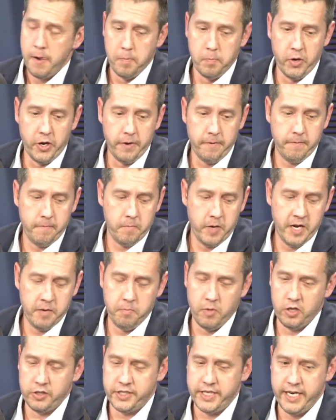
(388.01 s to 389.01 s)
But in
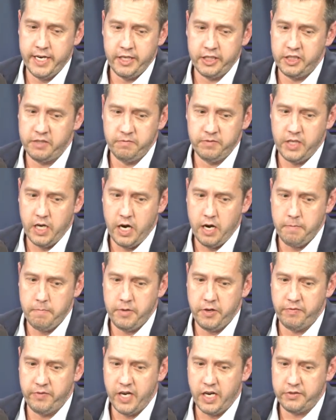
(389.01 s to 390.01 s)
Montana, you've got
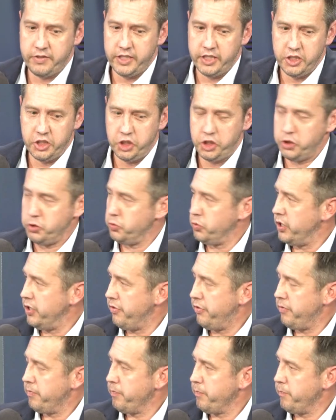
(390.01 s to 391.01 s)
the issue
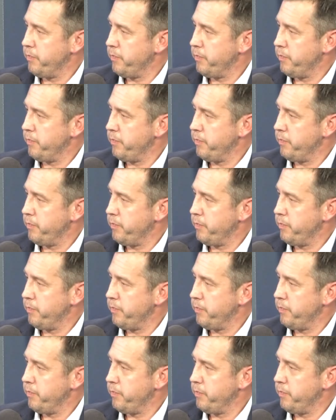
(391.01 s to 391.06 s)
with